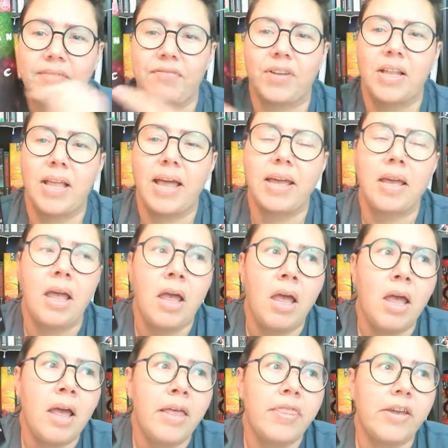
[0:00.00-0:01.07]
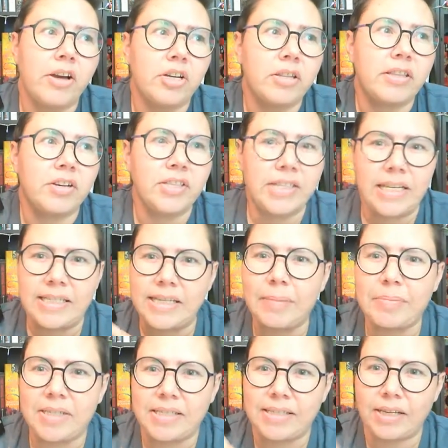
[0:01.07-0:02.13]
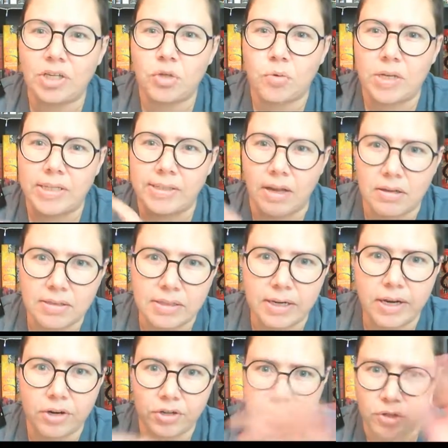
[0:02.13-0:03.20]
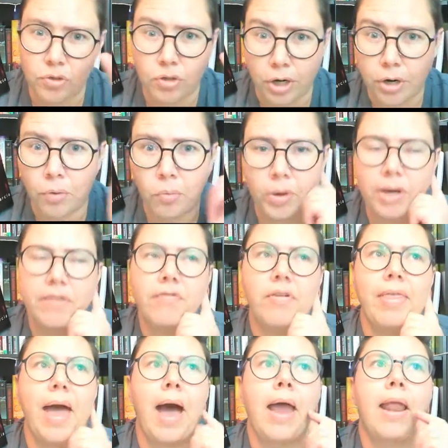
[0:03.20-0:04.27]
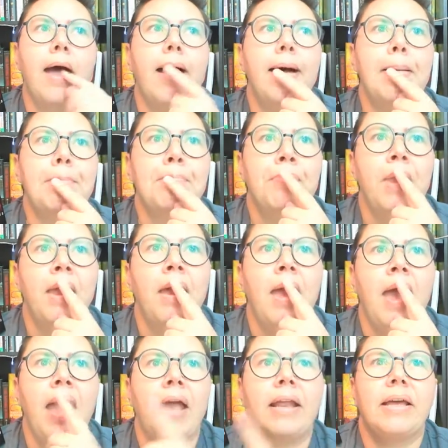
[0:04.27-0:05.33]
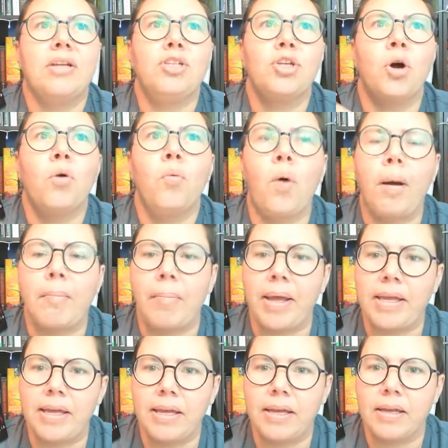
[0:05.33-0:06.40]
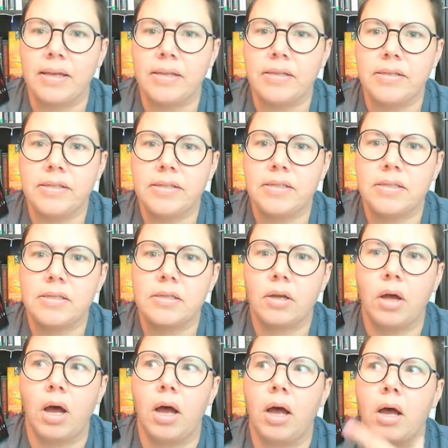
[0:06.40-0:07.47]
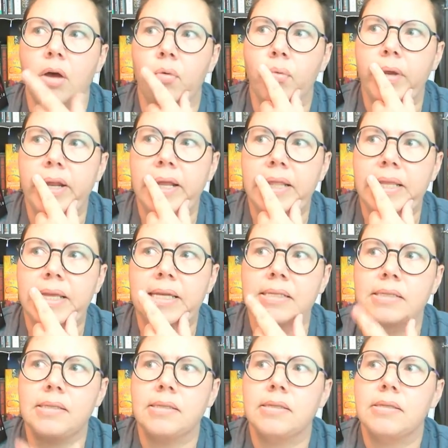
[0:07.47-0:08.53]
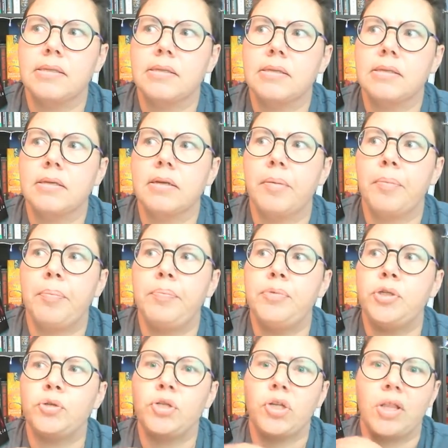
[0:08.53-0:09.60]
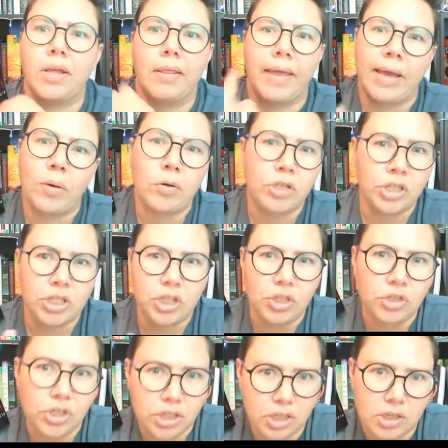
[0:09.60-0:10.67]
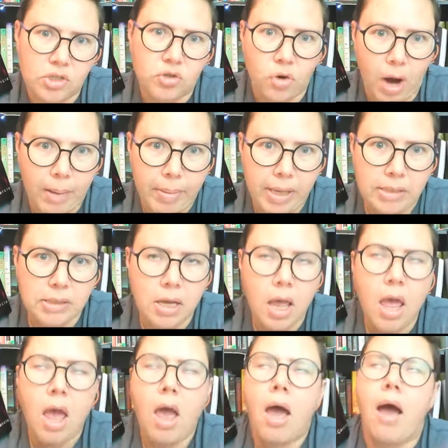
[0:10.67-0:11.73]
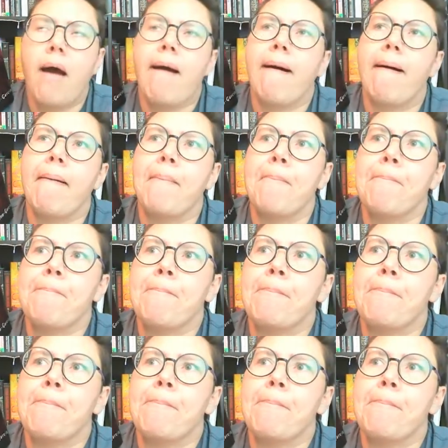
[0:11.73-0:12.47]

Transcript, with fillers: feel like there there's an attempted sexual assault in here, so trigger warning for that. Um, and I don't want my kids uh, reading this due to the language that's used to describe it. Um,